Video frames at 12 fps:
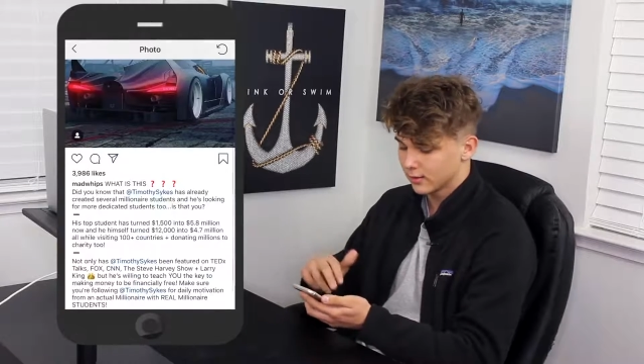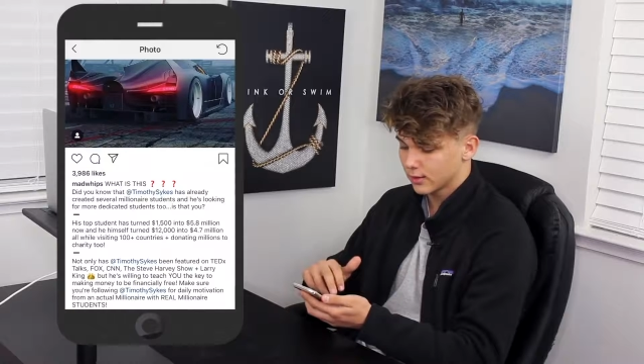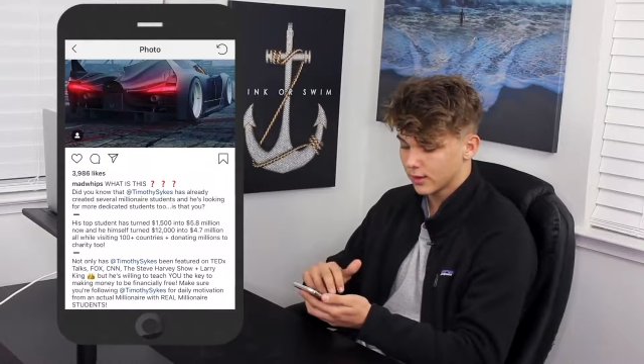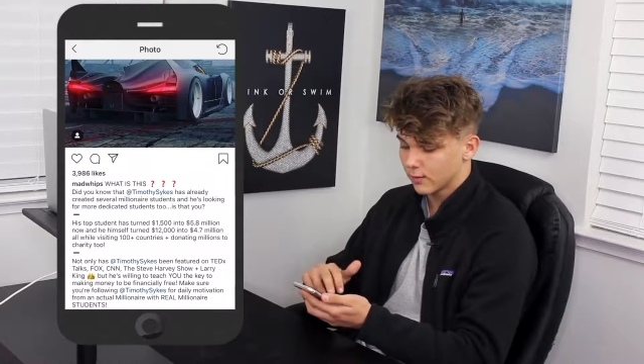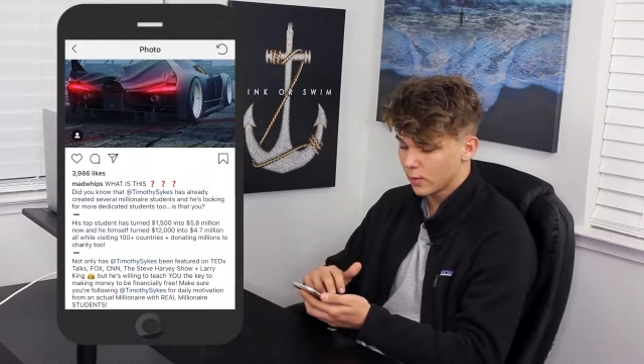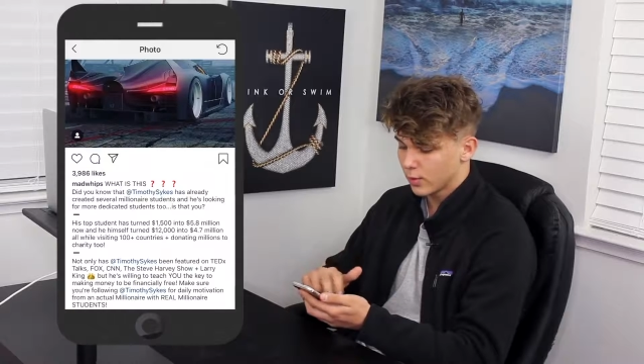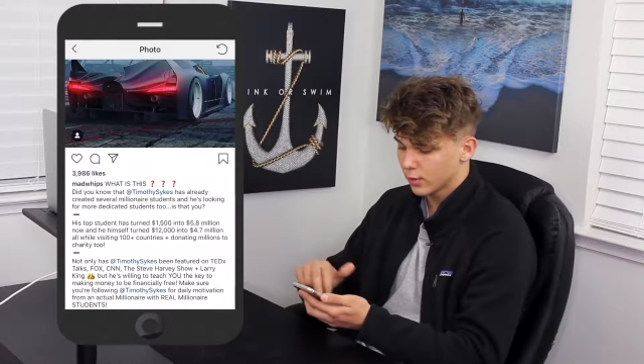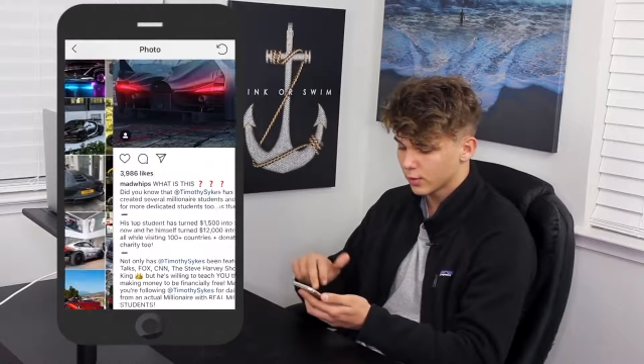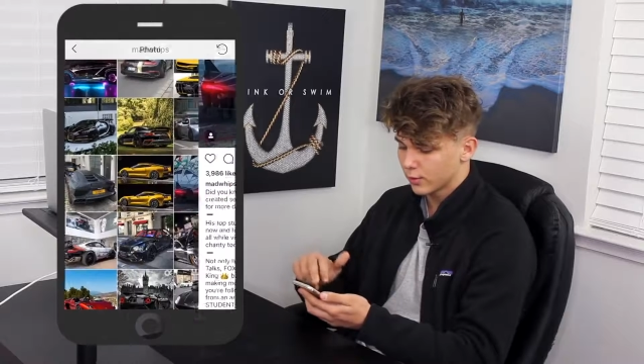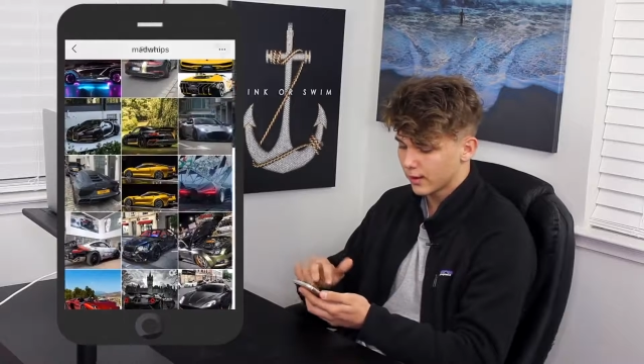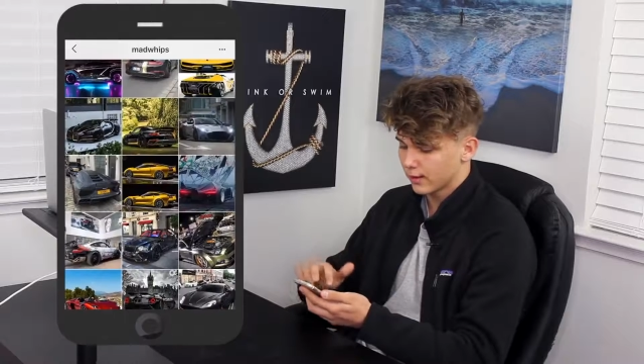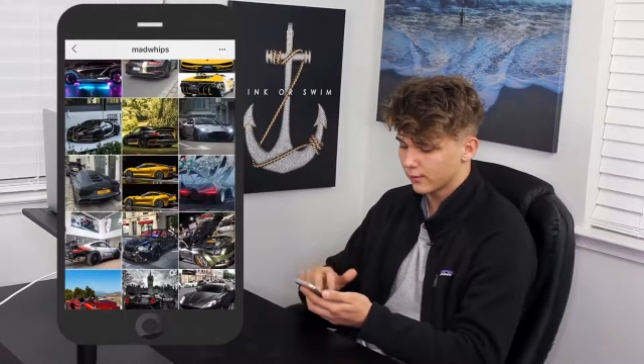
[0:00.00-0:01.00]
They're giving people
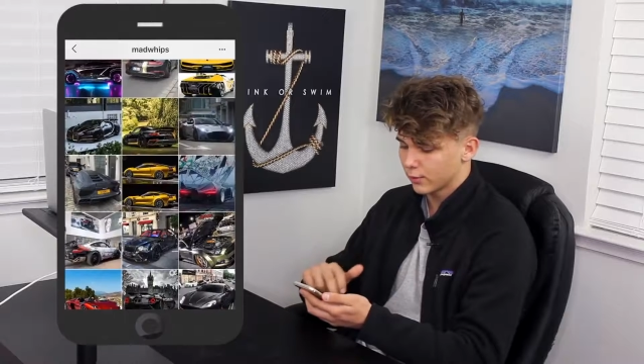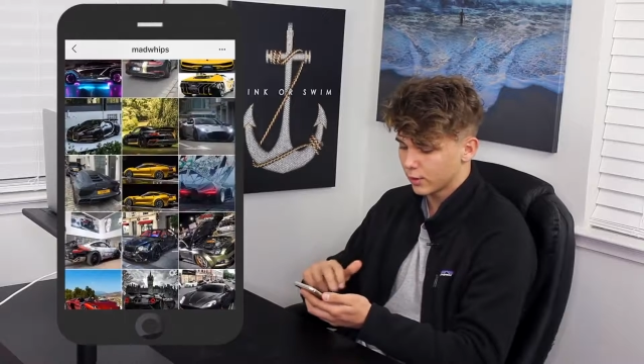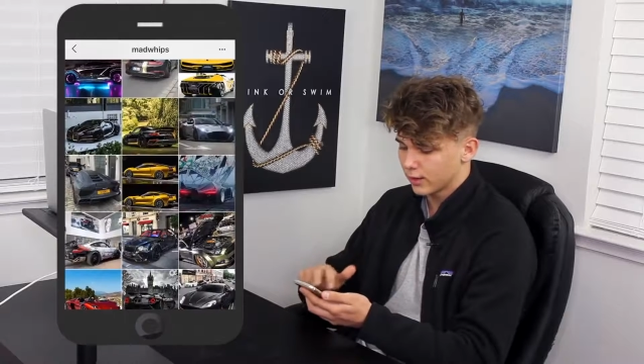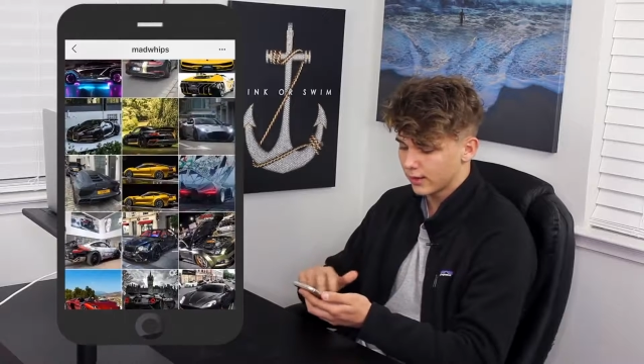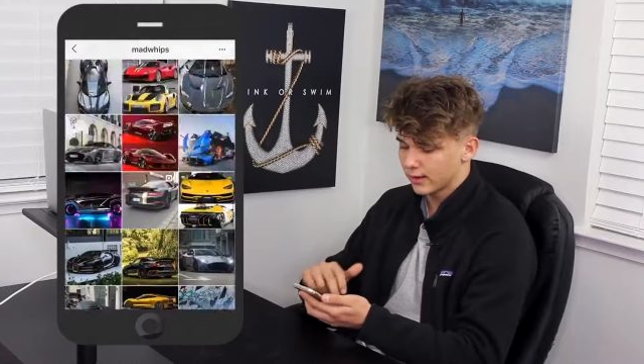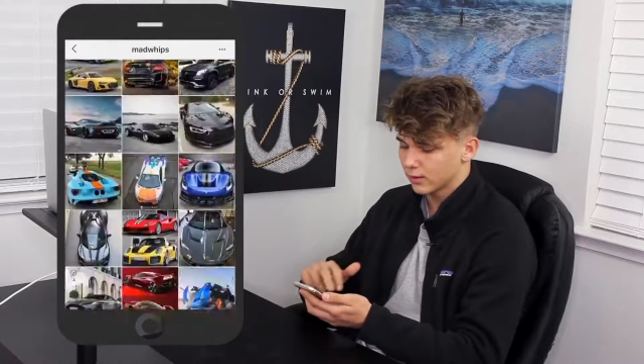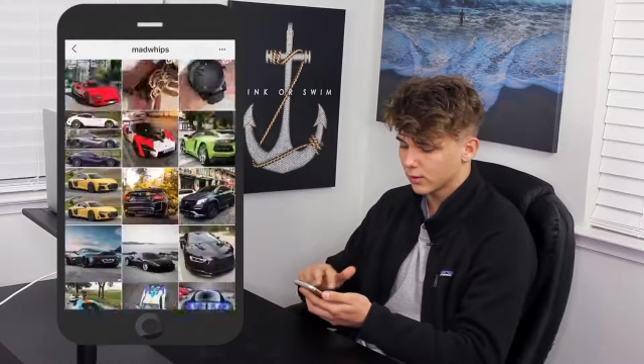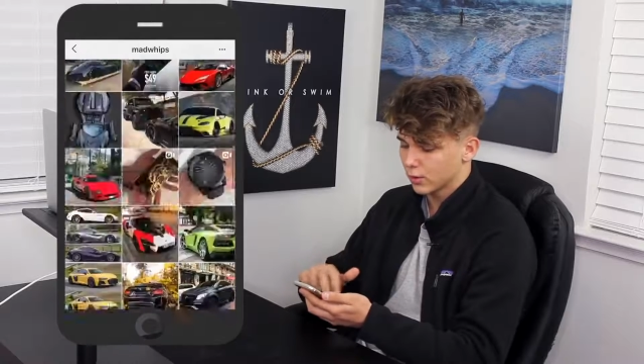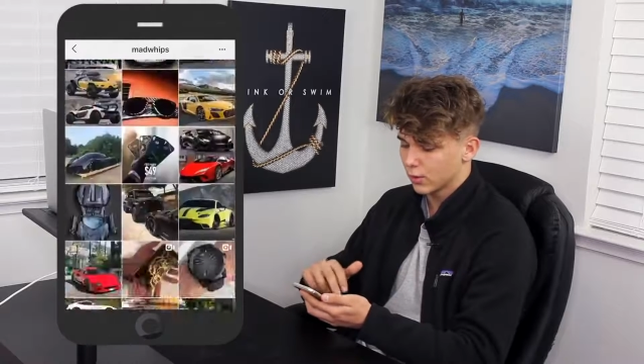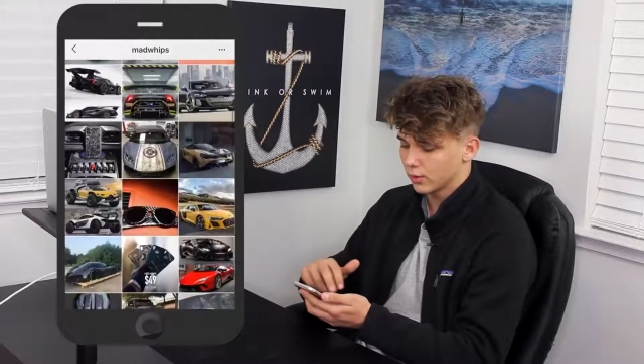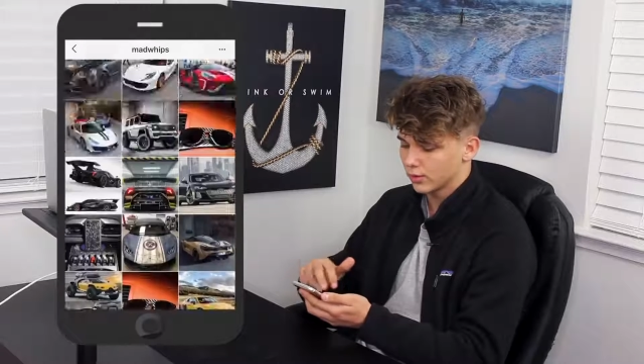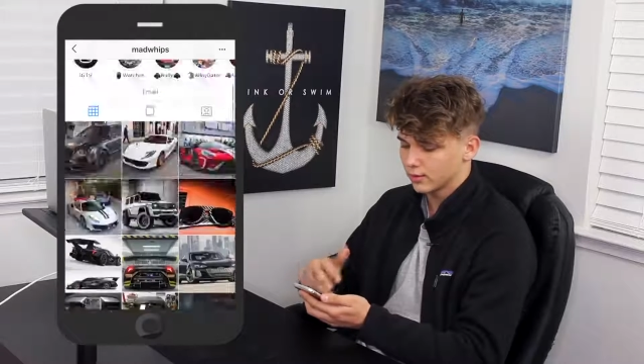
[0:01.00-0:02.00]
credit for it and they're
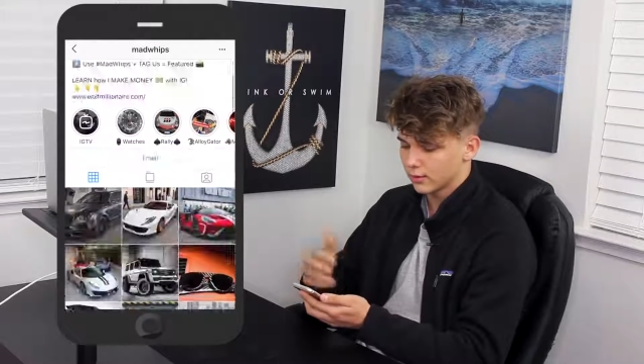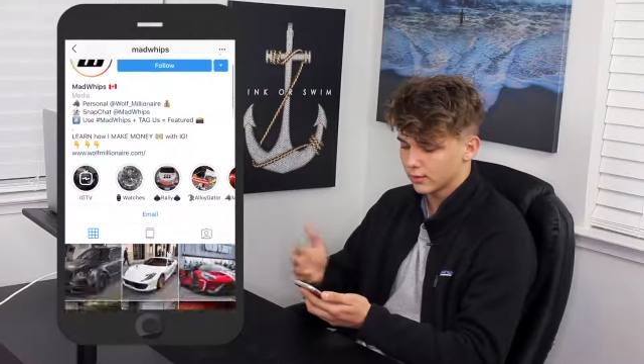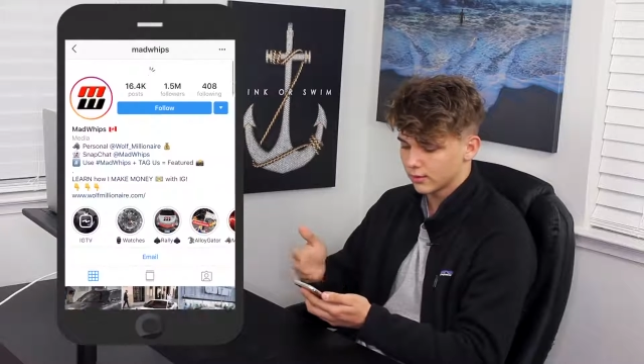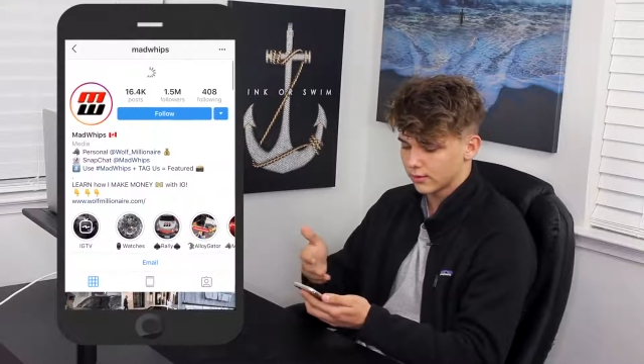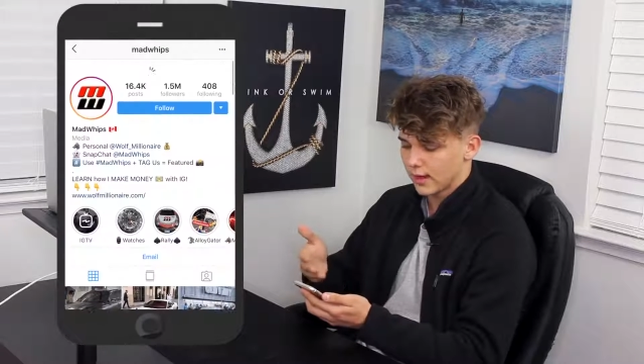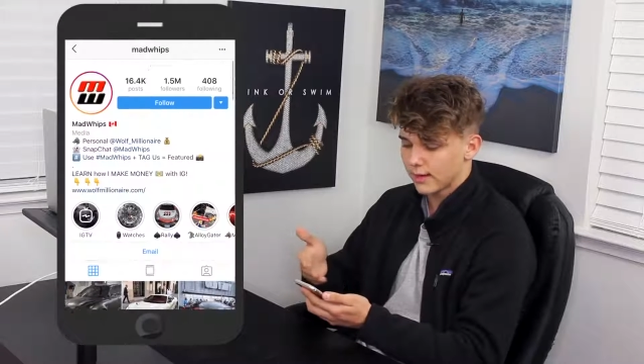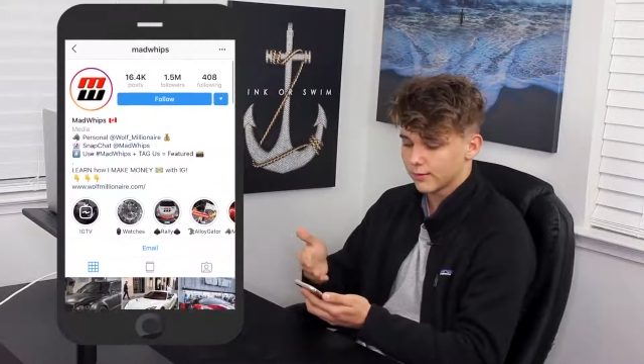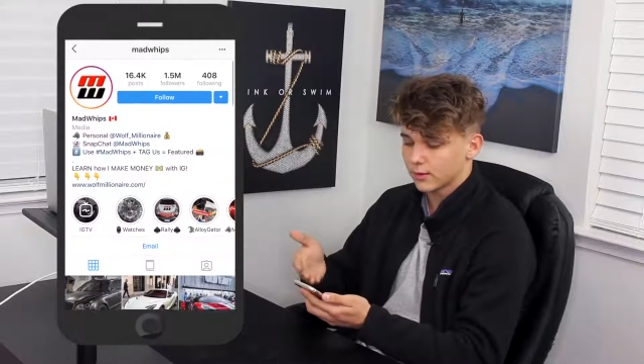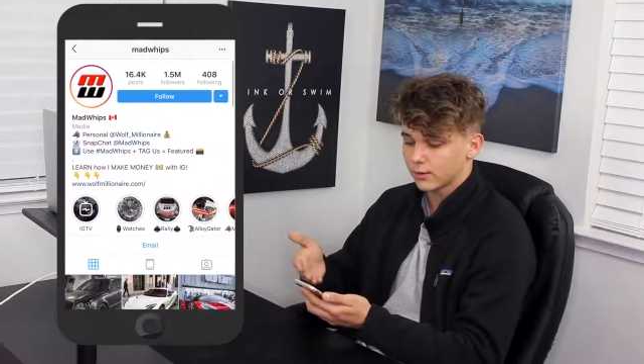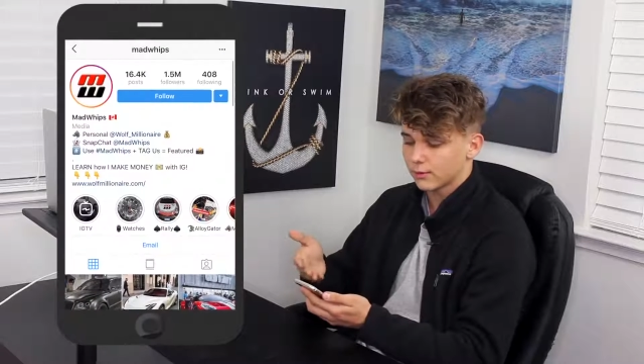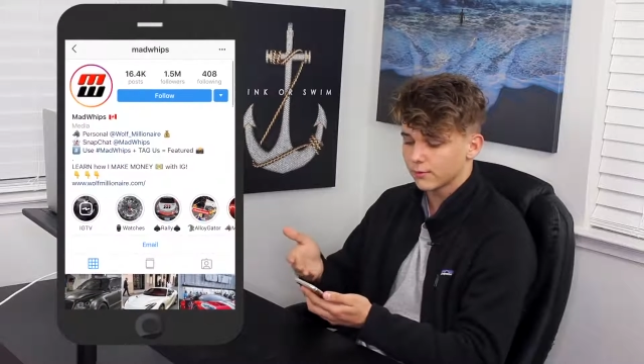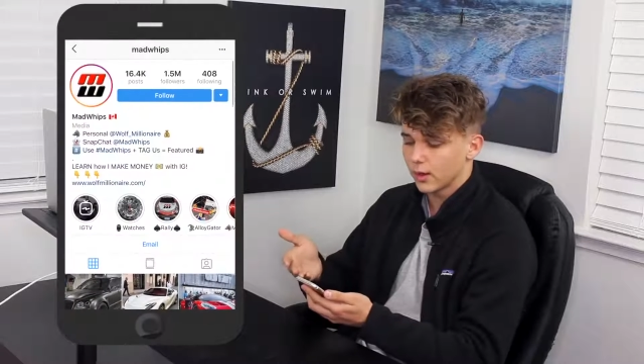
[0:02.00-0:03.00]
growing, they have a
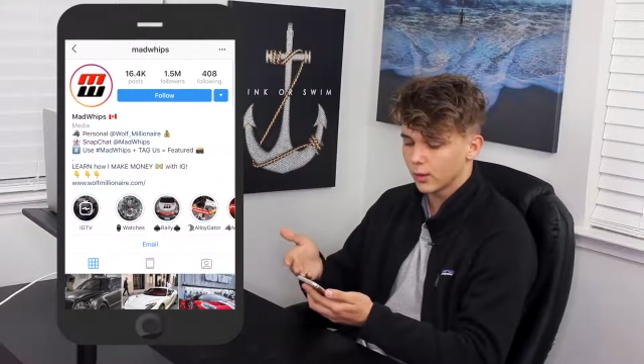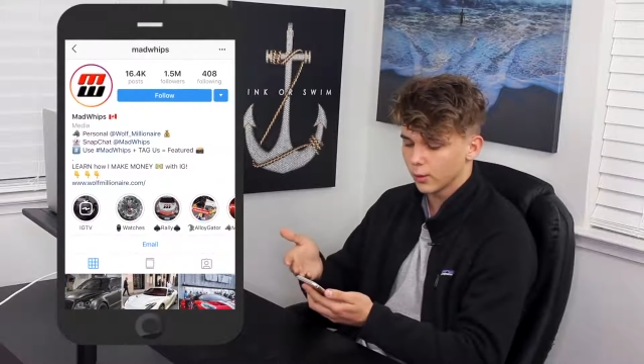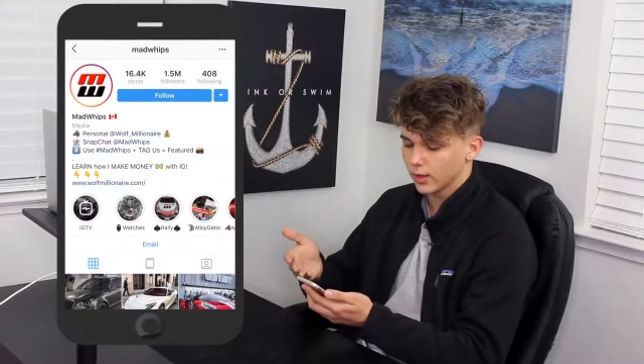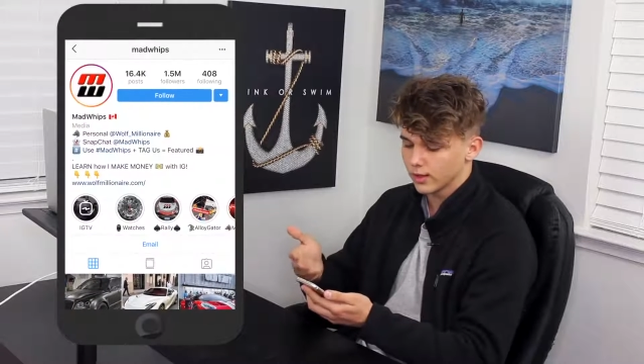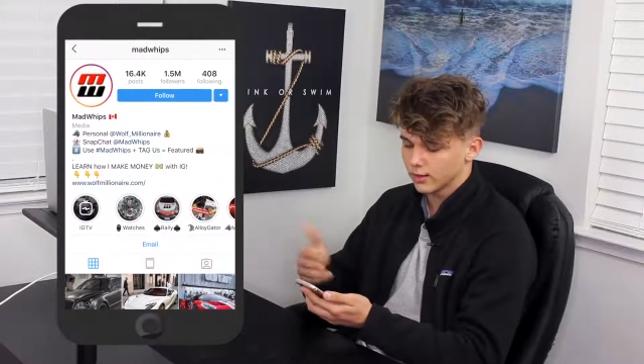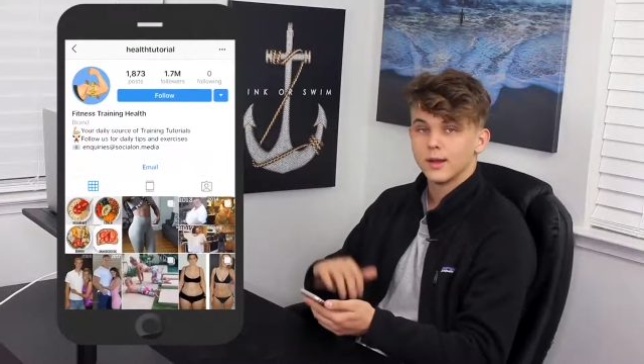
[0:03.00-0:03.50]
little following.